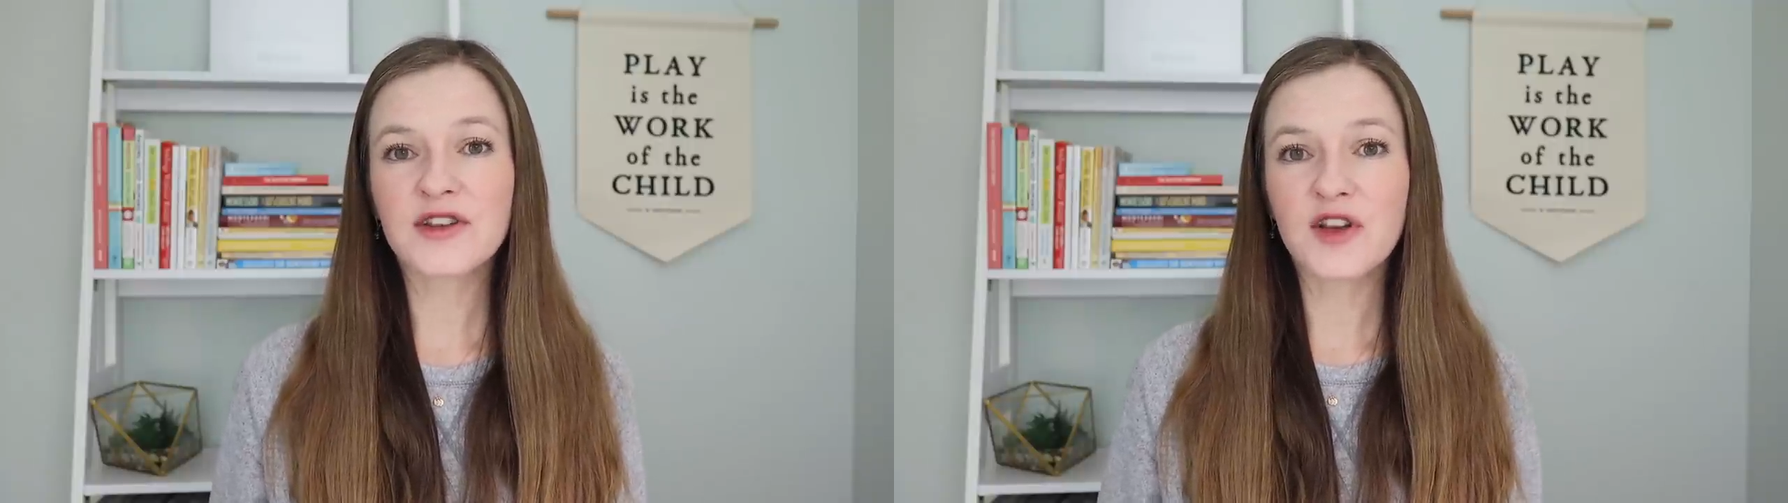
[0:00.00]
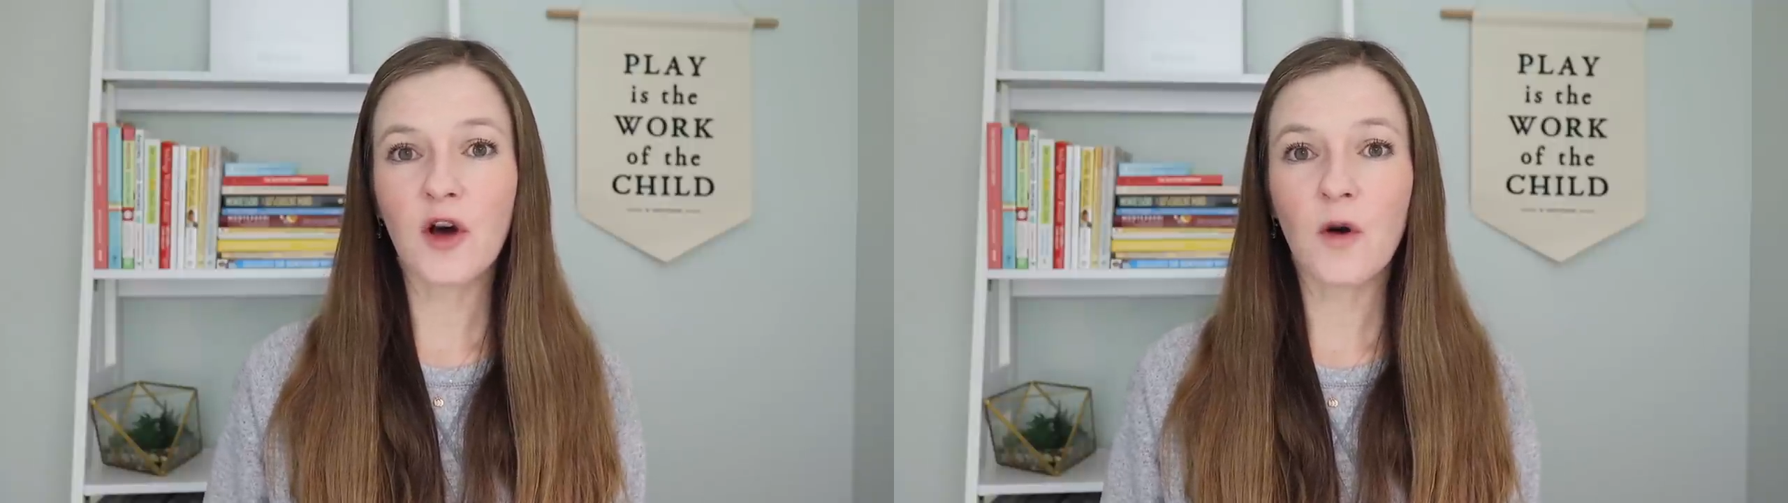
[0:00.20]

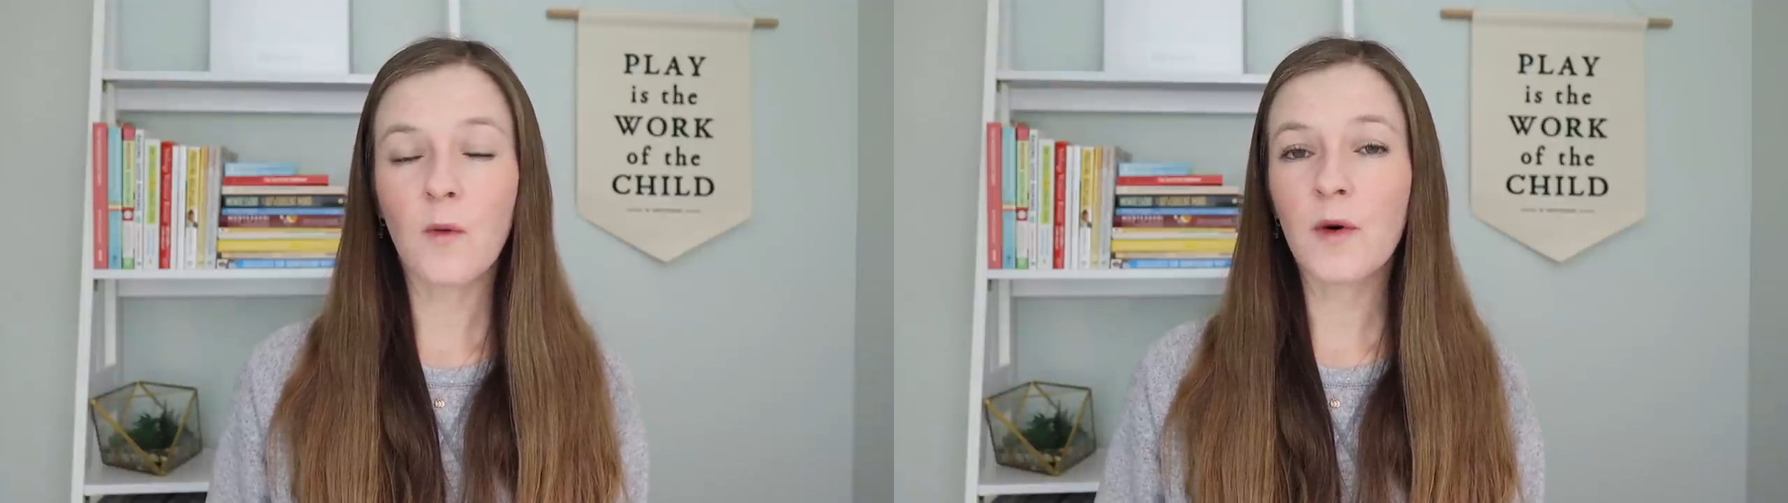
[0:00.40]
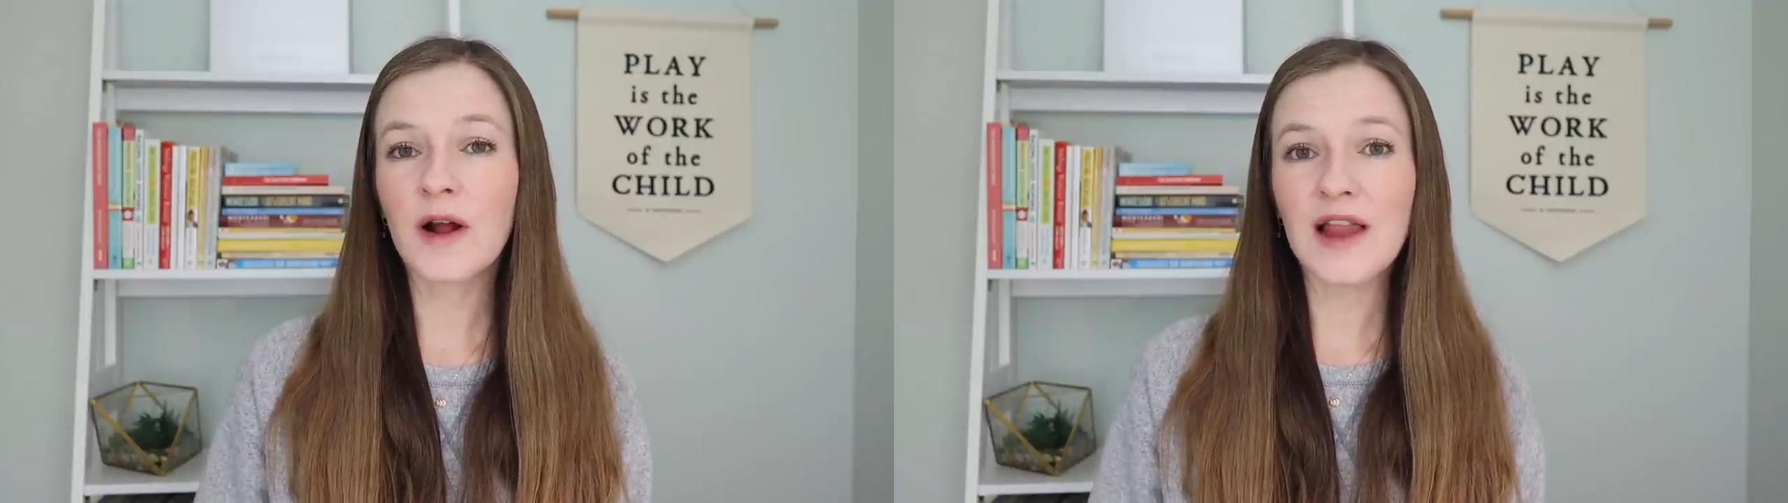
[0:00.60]
So
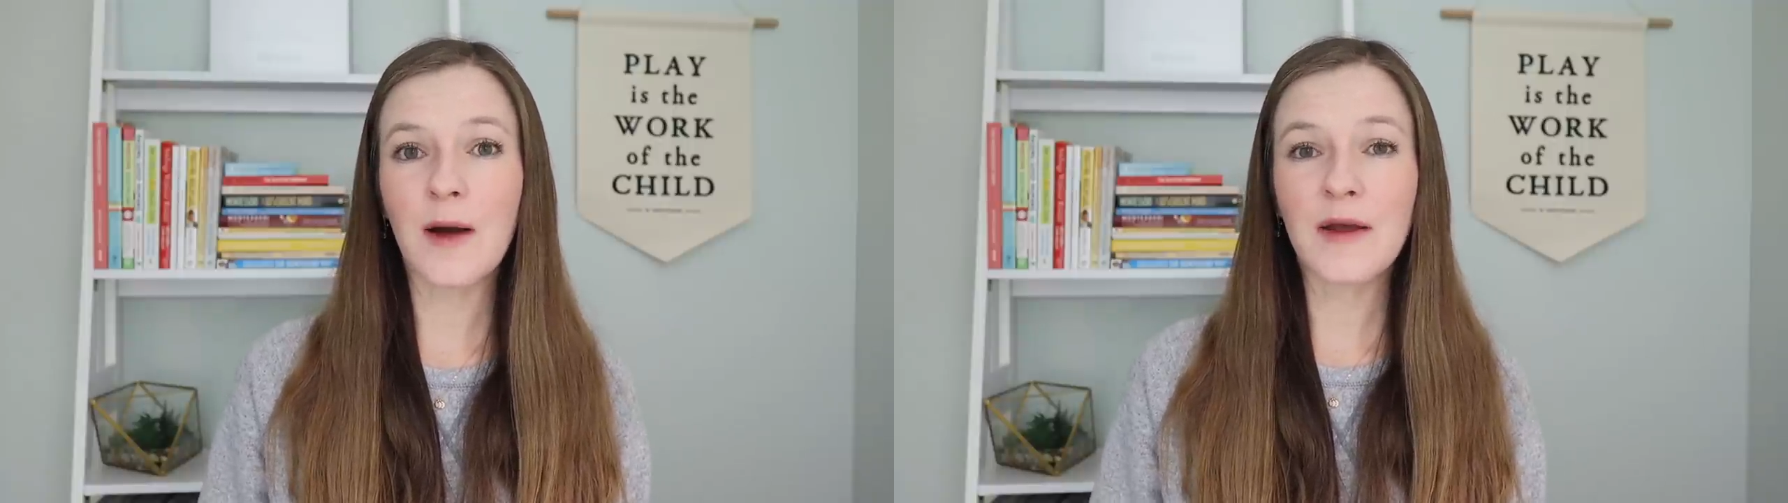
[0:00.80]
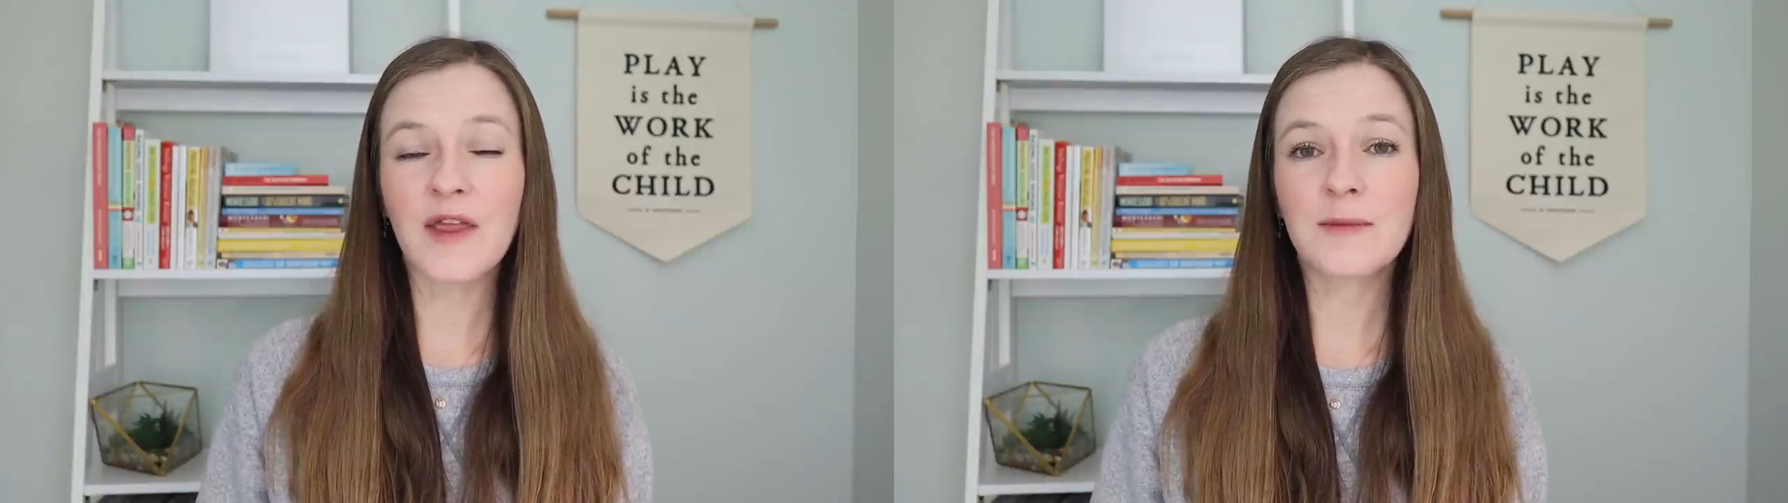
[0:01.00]
we're
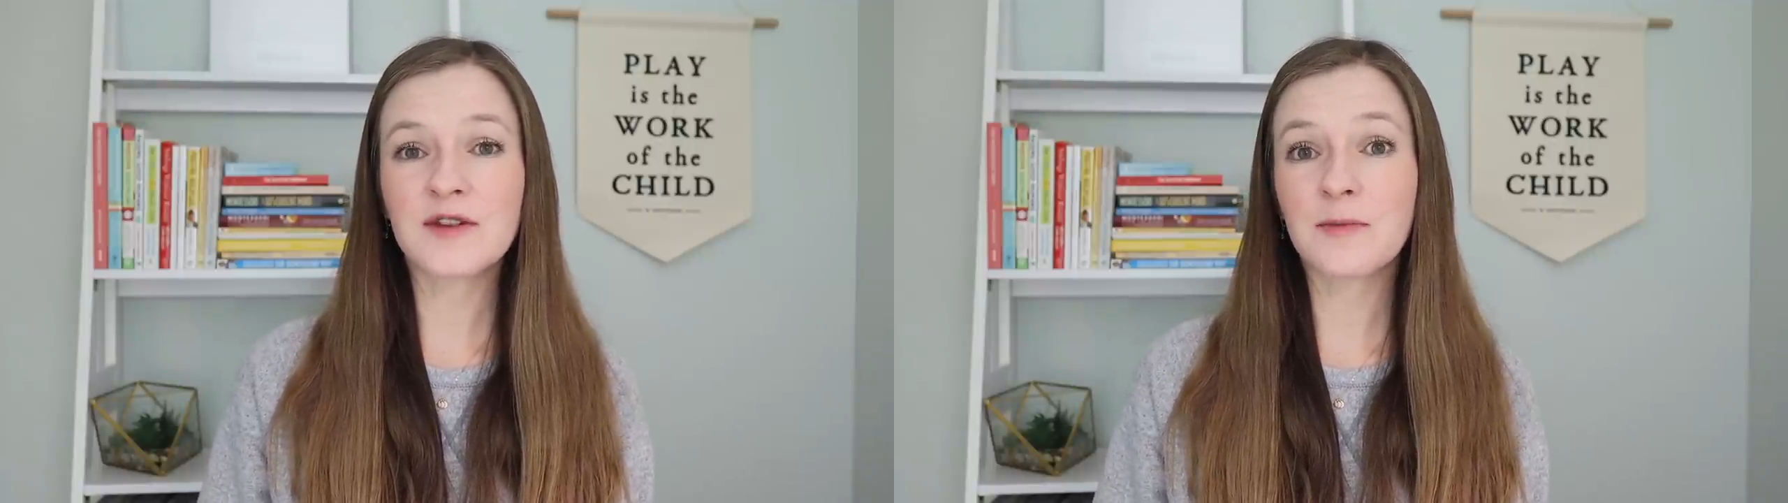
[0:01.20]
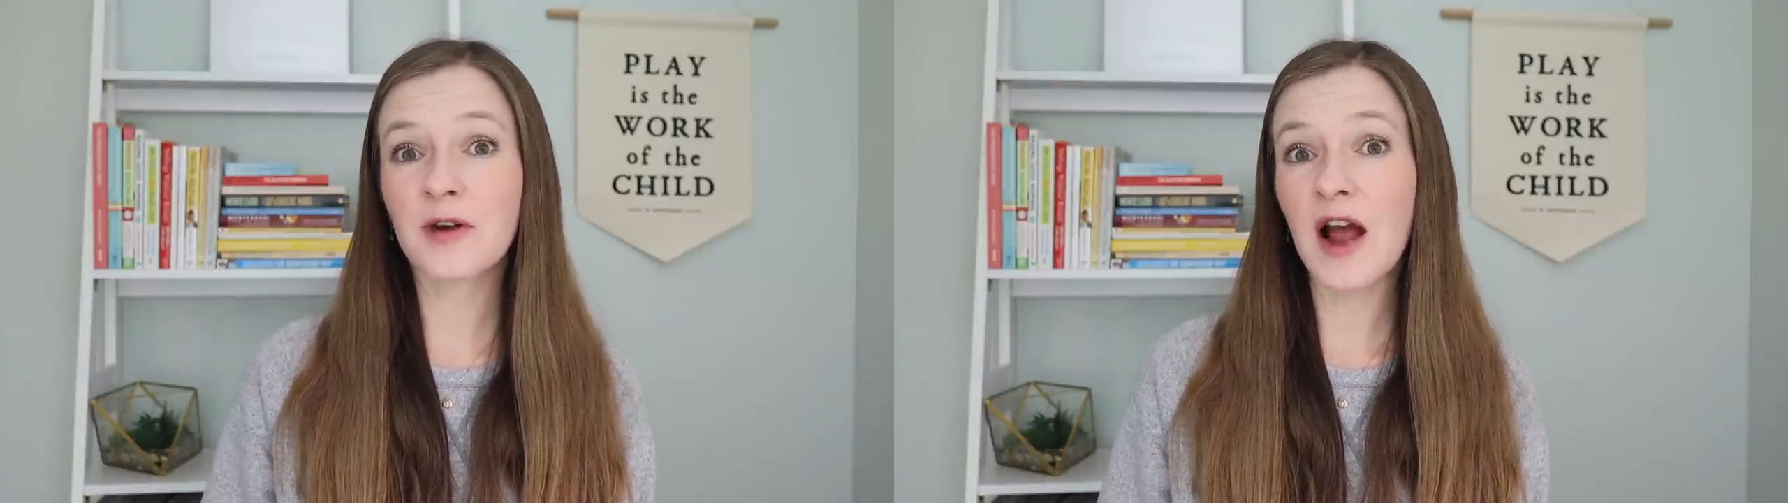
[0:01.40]
allowing them
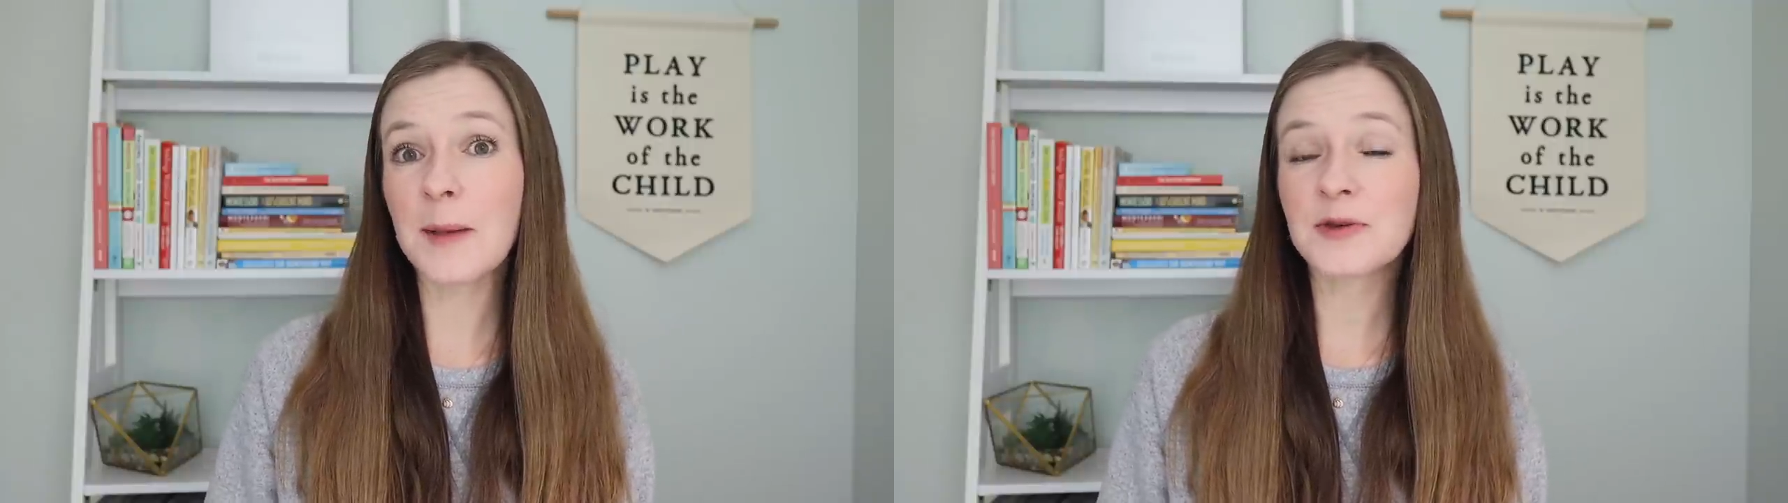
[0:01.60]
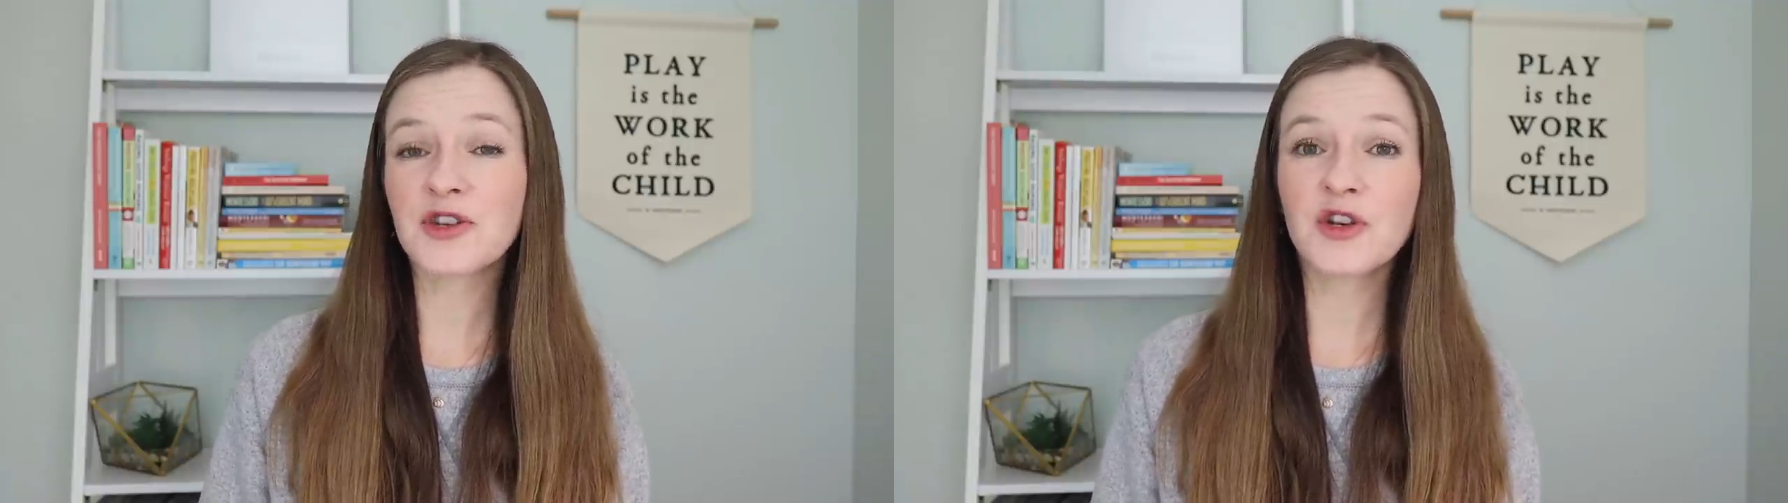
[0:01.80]
to
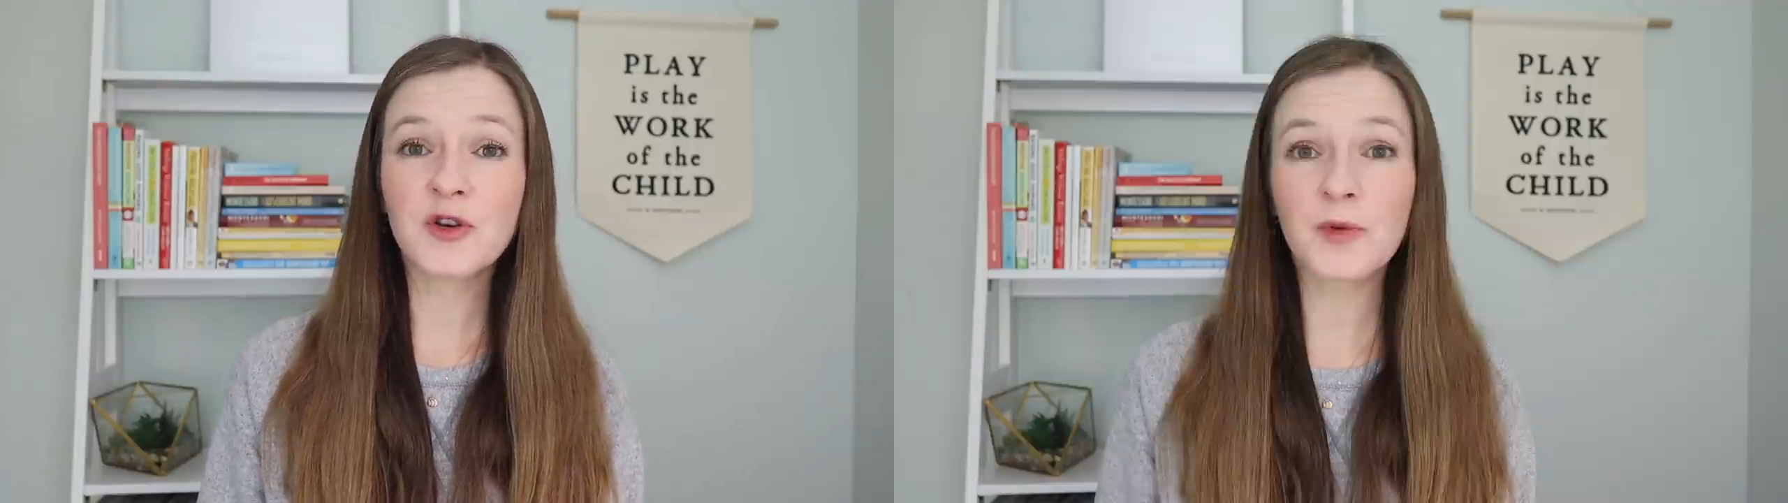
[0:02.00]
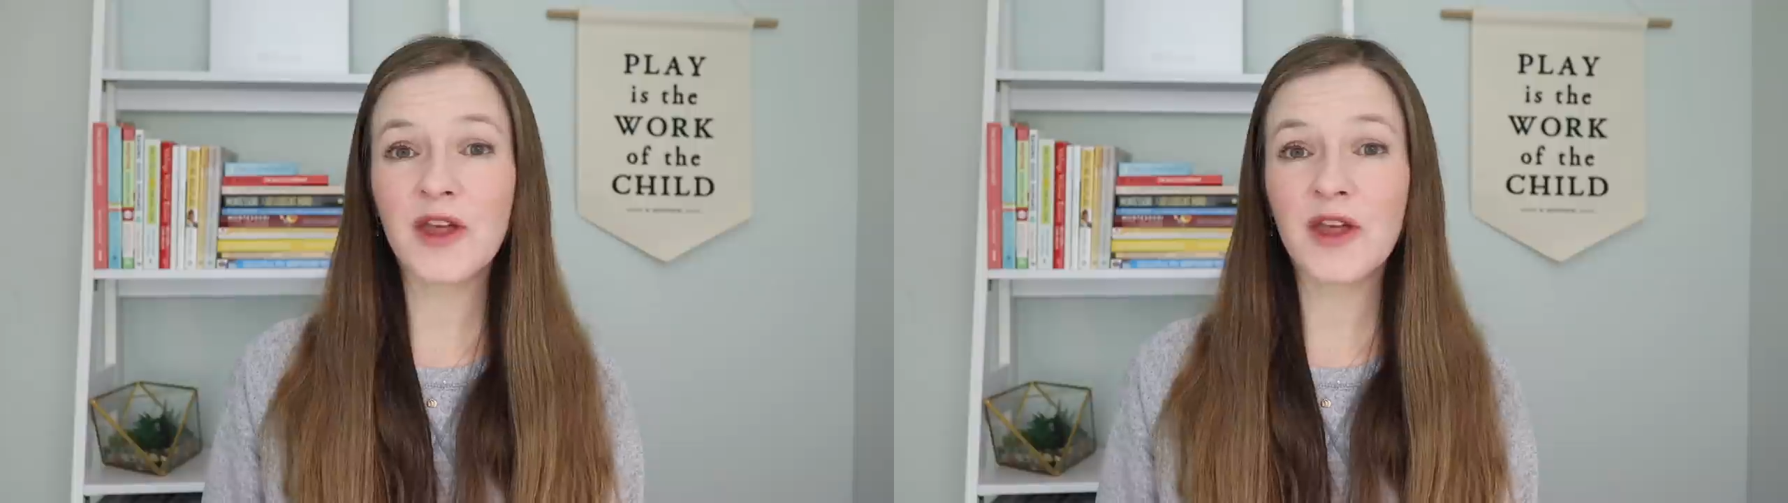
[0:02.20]
perhaps choose what